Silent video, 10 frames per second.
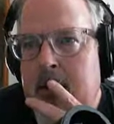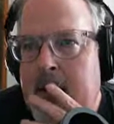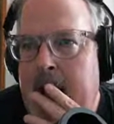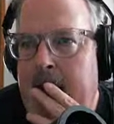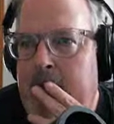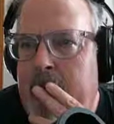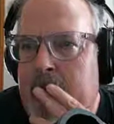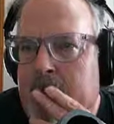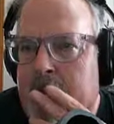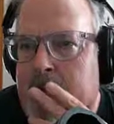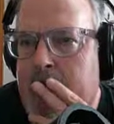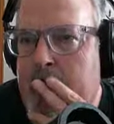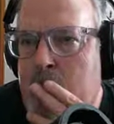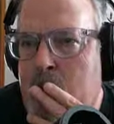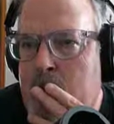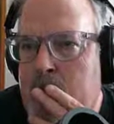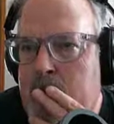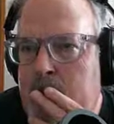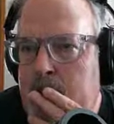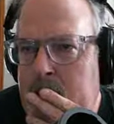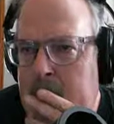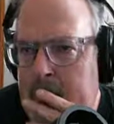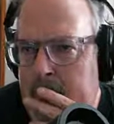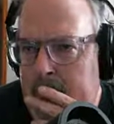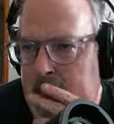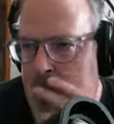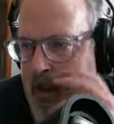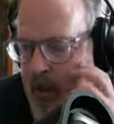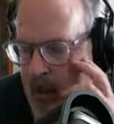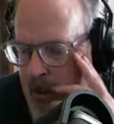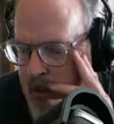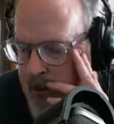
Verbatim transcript: Now, if I move the